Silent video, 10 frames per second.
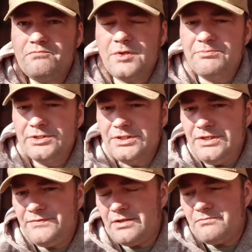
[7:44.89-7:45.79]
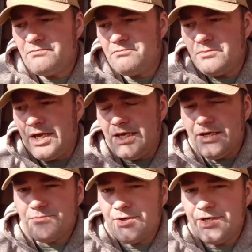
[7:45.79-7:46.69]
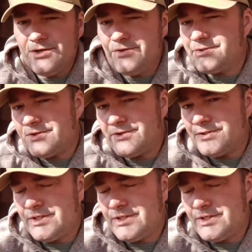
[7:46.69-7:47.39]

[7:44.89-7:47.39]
they believe that ham radios and things